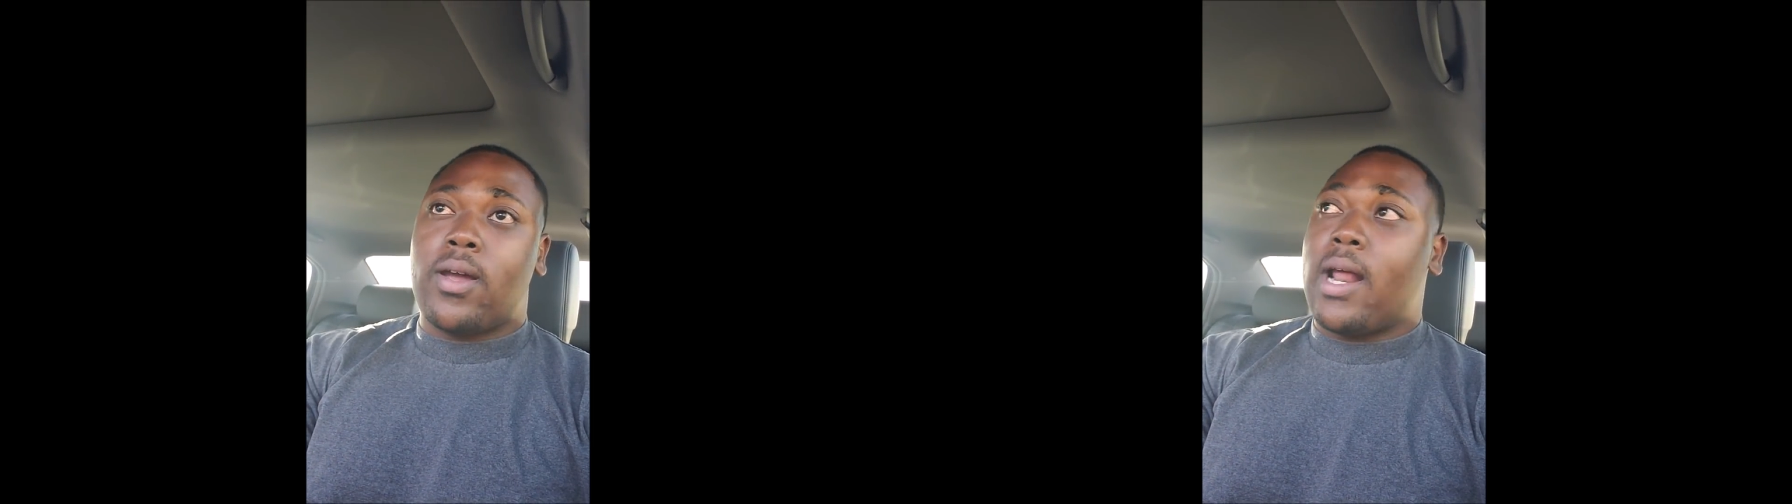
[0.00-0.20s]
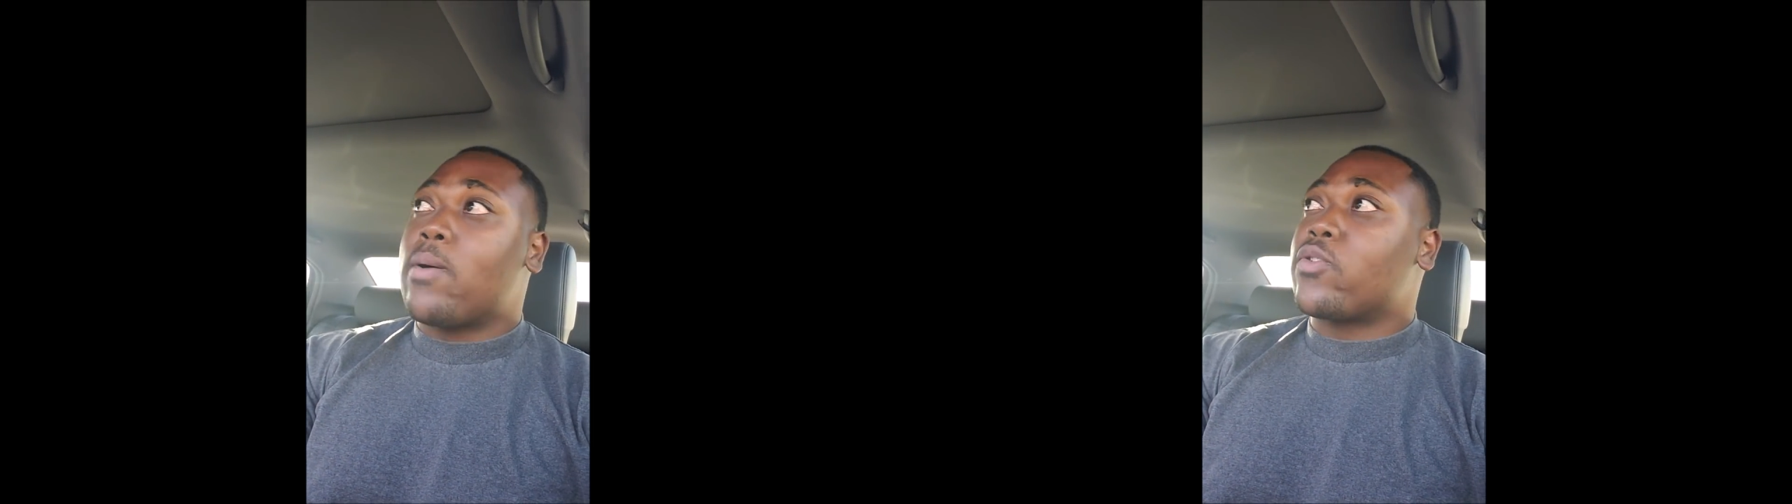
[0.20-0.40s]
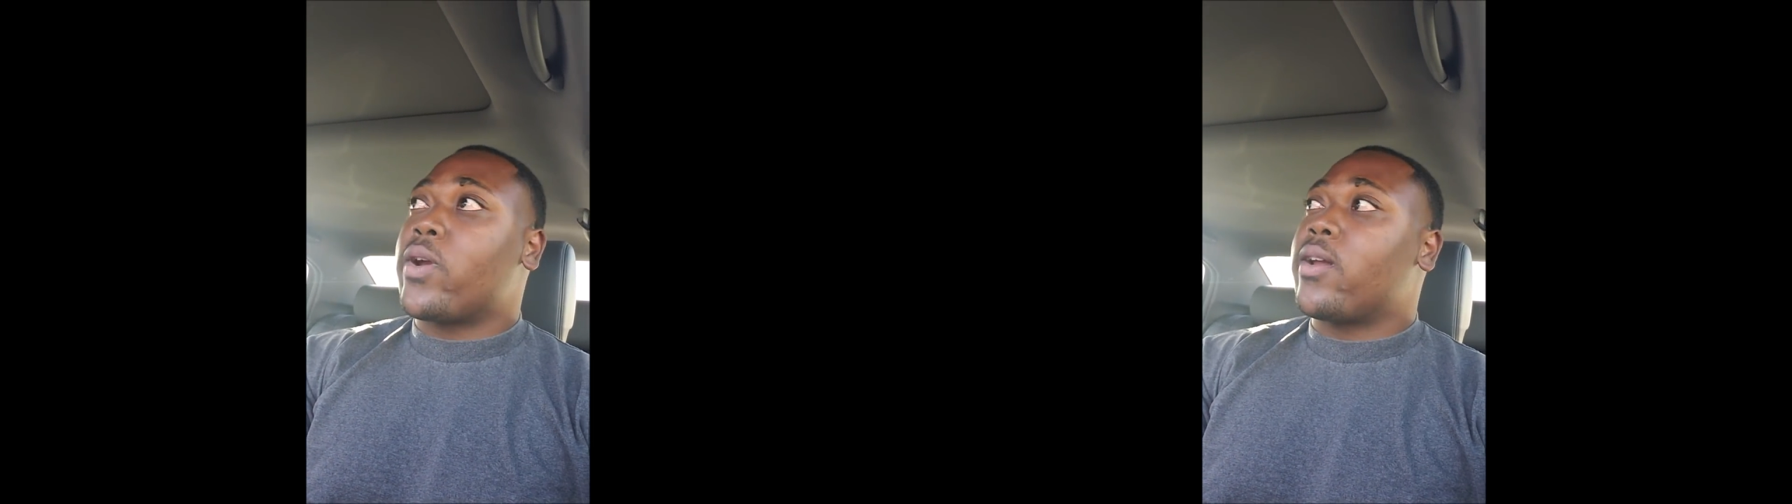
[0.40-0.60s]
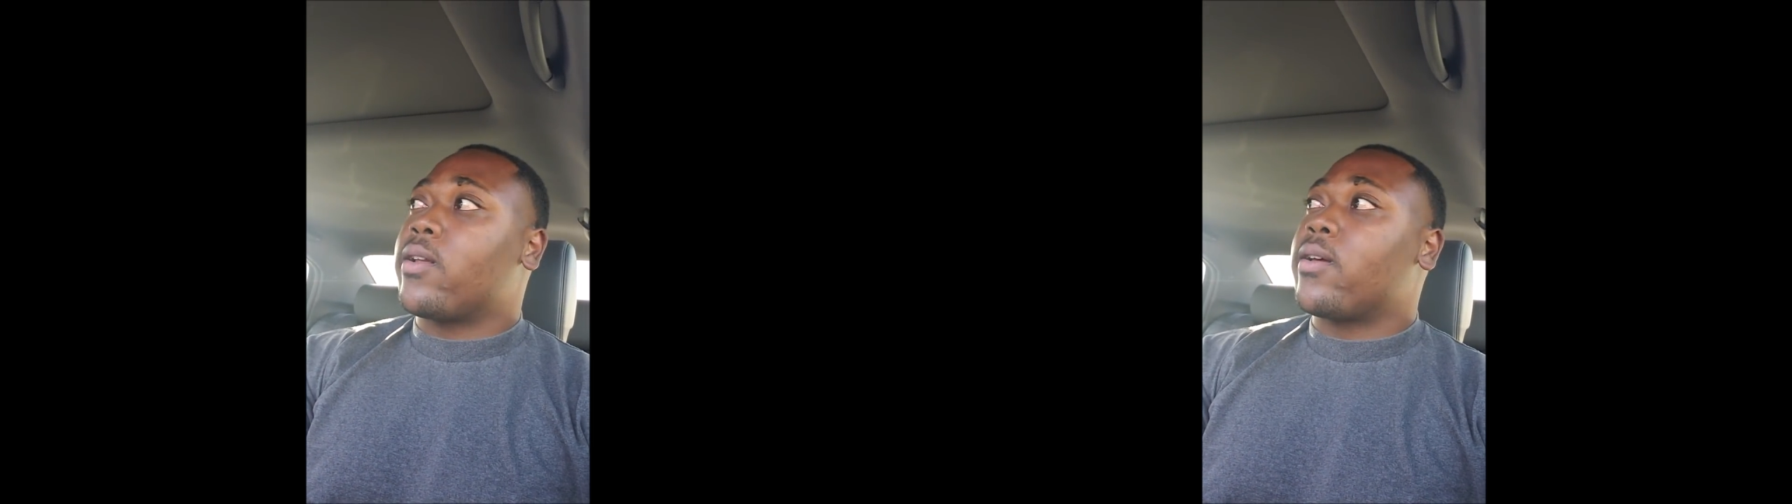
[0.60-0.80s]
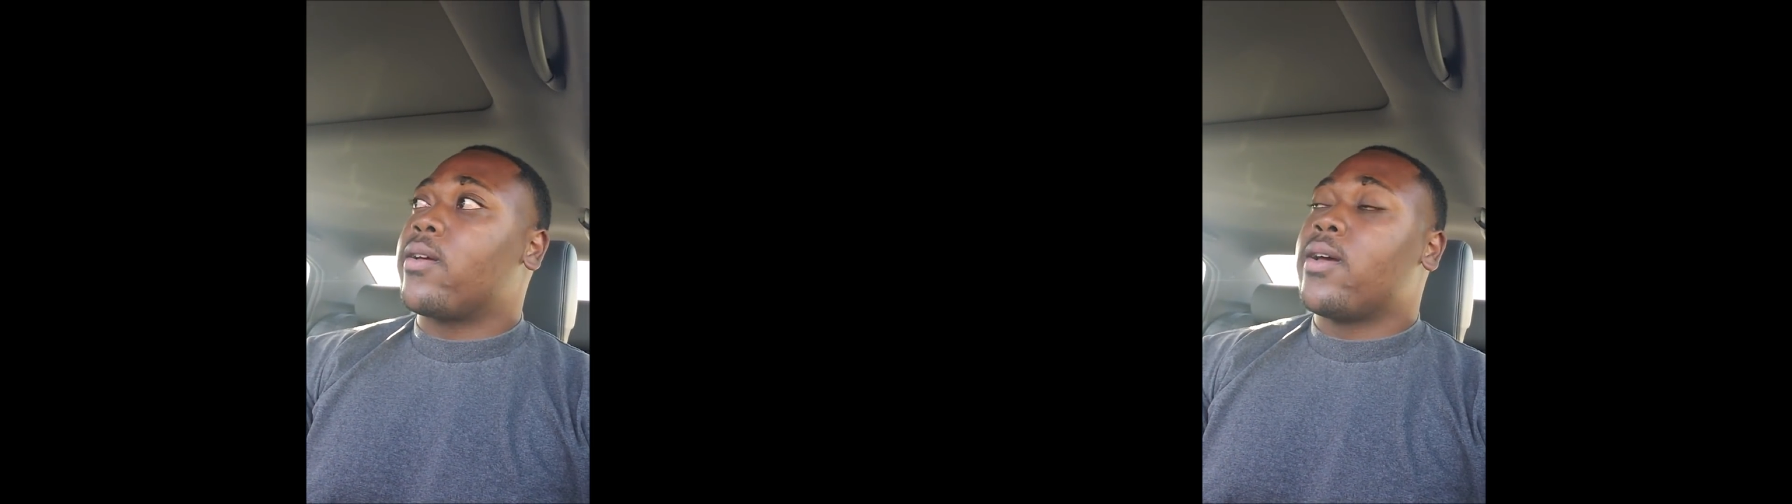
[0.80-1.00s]
And I was ready
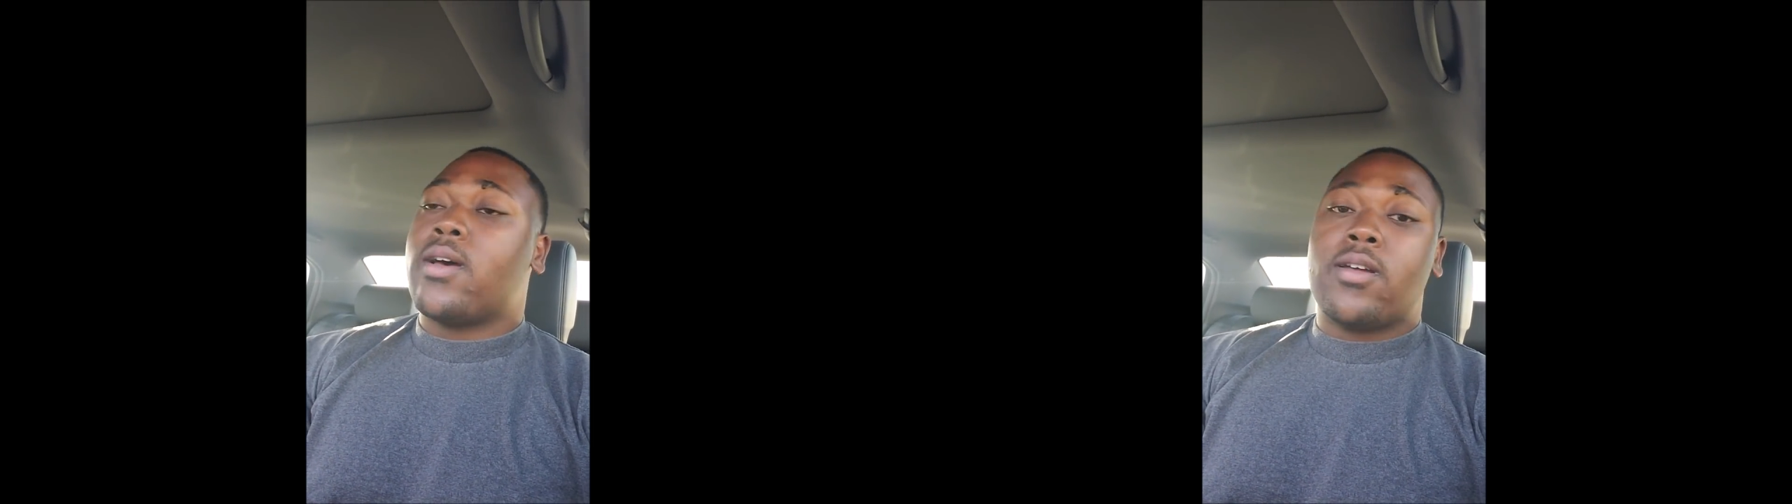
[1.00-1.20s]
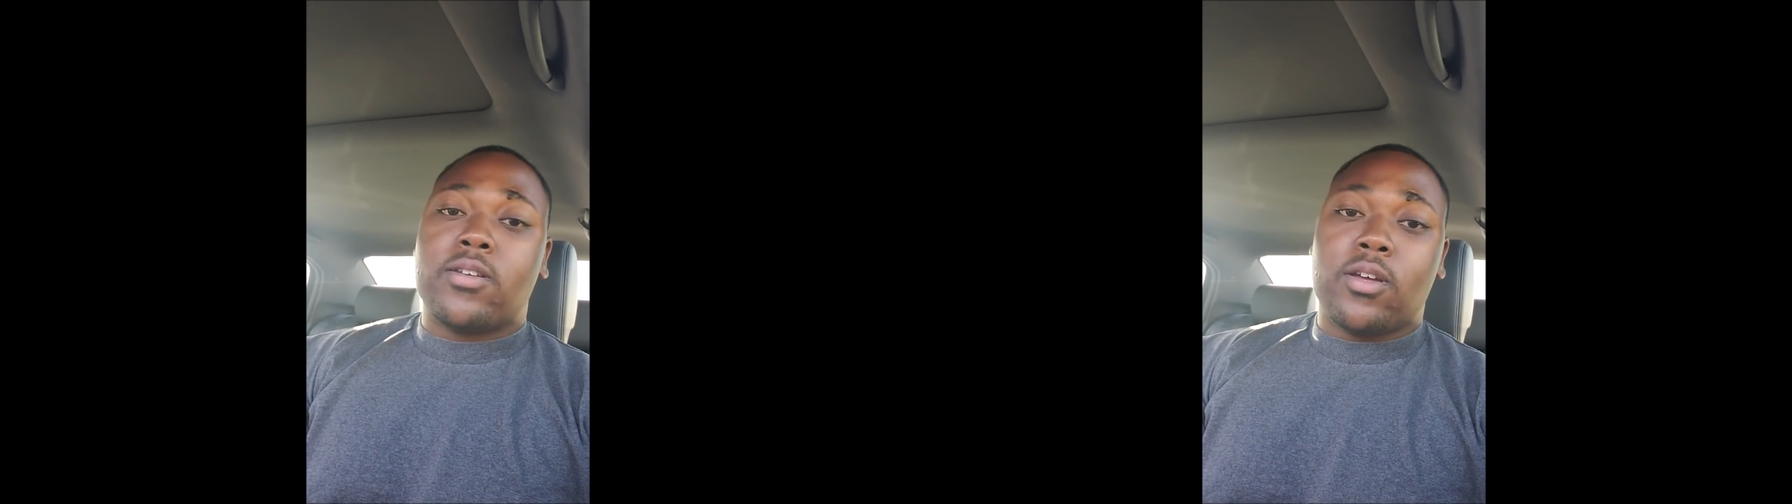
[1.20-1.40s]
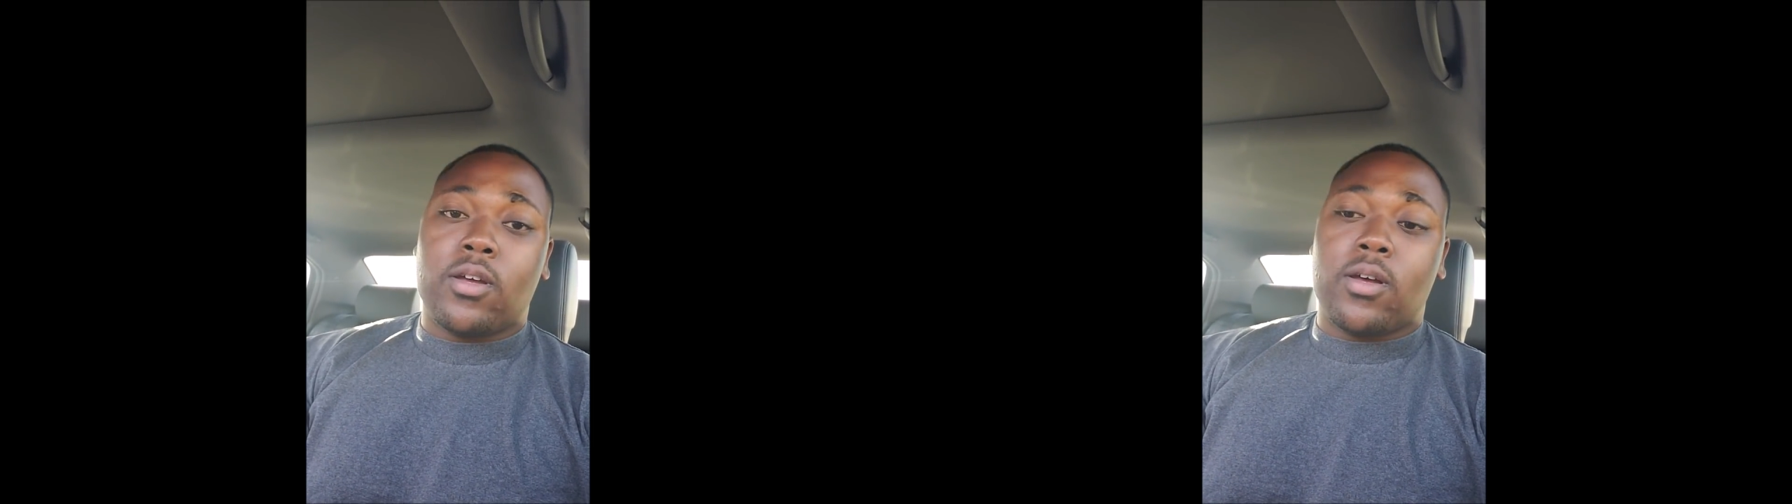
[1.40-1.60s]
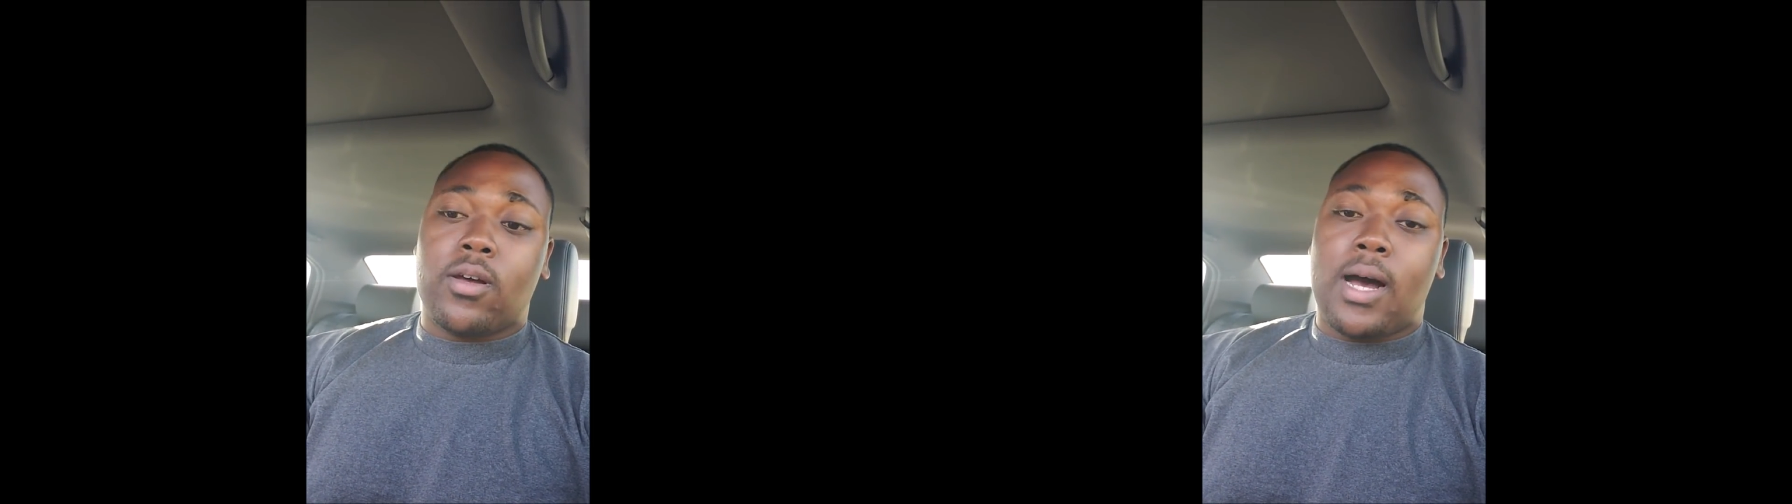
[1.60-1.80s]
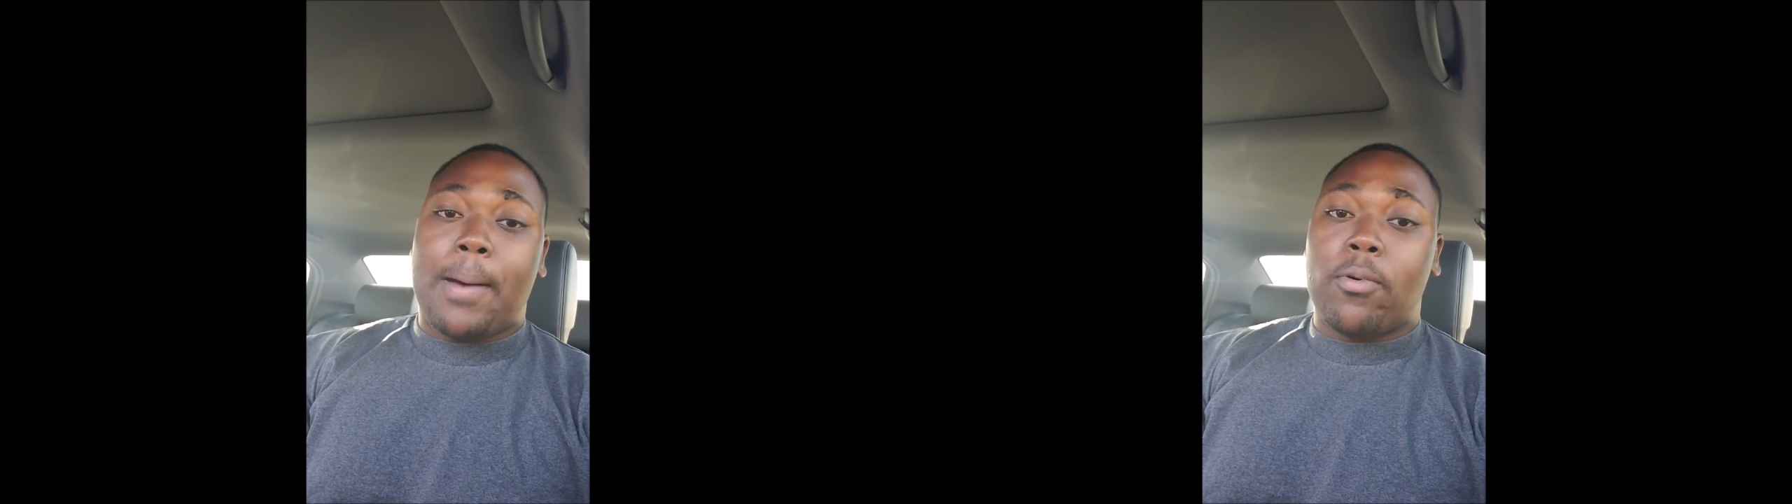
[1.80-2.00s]
to
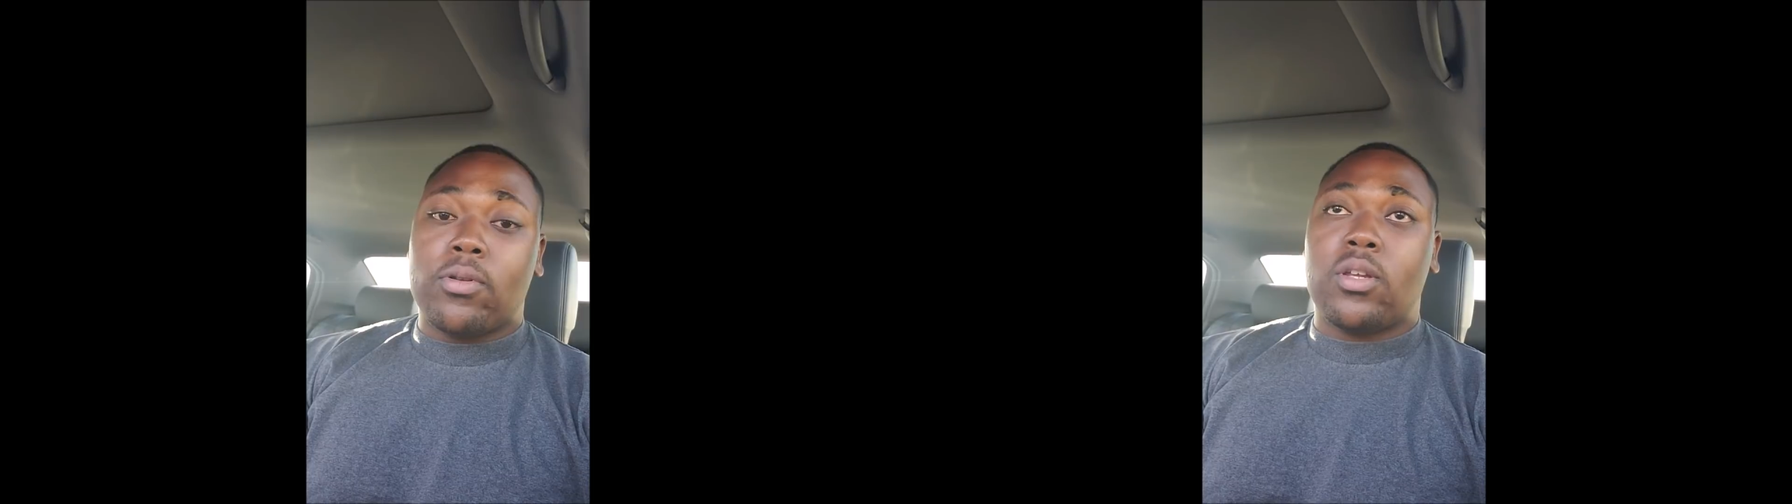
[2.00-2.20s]
to hop on